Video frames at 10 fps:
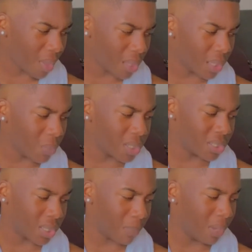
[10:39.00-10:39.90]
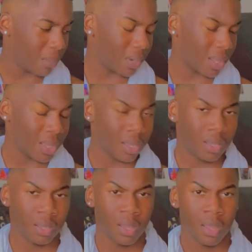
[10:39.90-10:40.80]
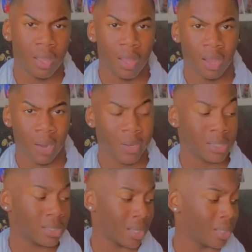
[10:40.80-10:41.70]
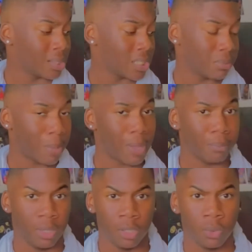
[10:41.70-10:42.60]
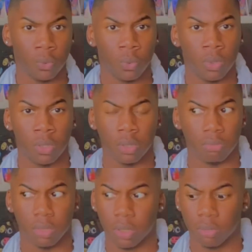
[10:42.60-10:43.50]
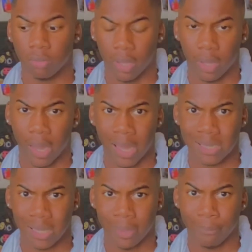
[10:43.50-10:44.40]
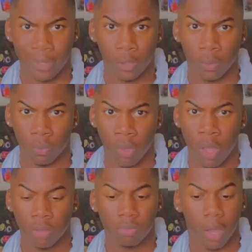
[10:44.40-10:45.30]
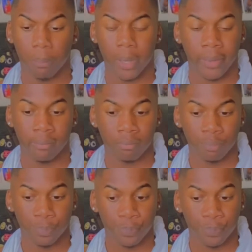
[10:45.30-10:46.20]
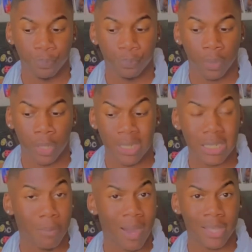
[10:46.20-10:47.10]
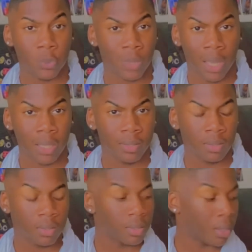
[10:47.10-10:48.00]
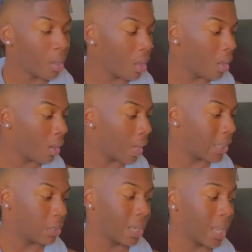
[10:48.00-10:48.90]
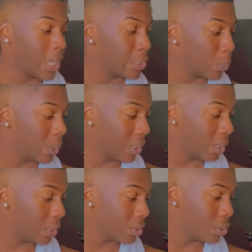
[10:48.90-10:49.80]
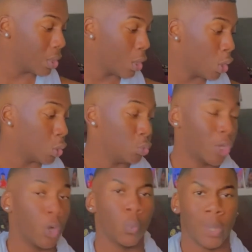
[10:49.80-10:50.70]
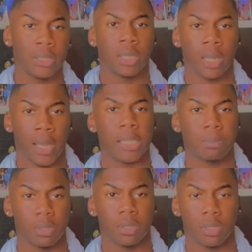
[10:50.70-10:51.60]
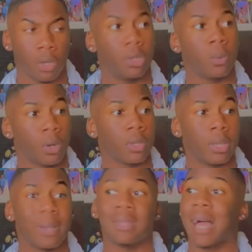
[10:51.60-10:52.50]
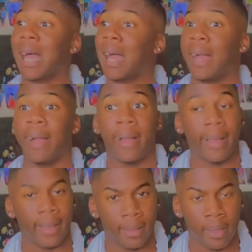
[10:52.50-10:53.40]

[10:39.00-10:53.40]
I think I already said, I mean, number nine, I already said this, I'm gonna be you. But yeah, like I said, be you. Don't be nobody that you're not. Okay, so the last one is don't wait till last minute to turn your work in. Because I,